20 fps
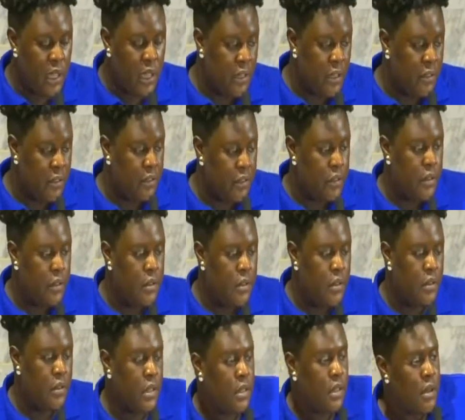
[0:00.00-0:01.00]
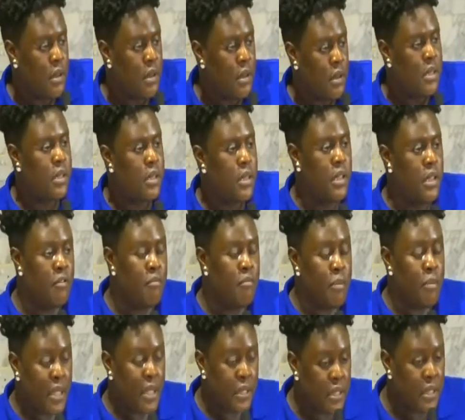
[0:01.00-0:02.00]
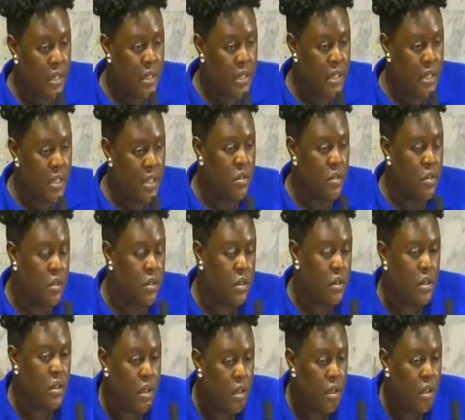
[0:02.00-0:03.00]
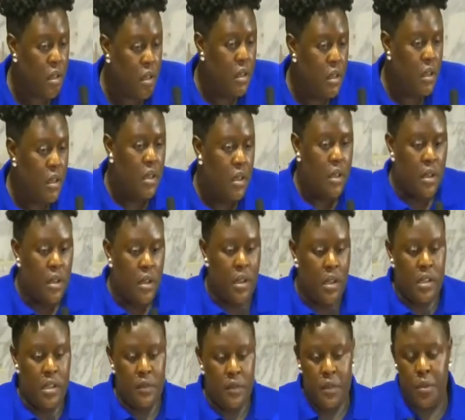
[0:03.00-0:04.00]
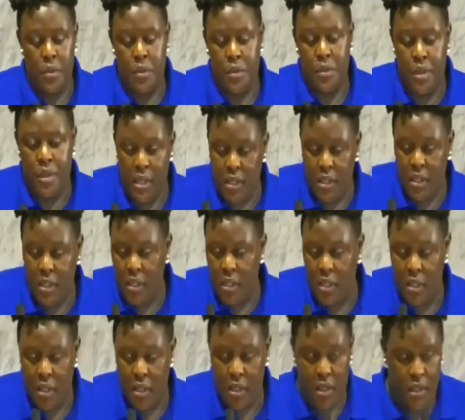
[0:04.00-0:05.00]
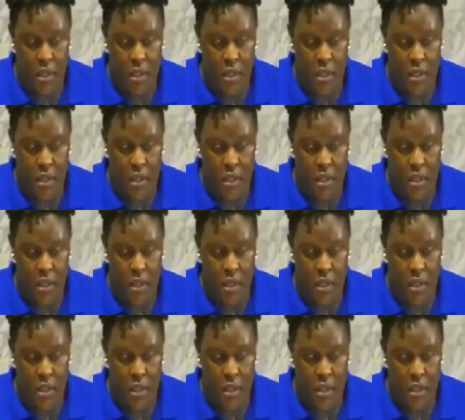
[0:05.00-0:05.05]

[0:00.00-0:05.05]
life, then they must live better than you. And if you think,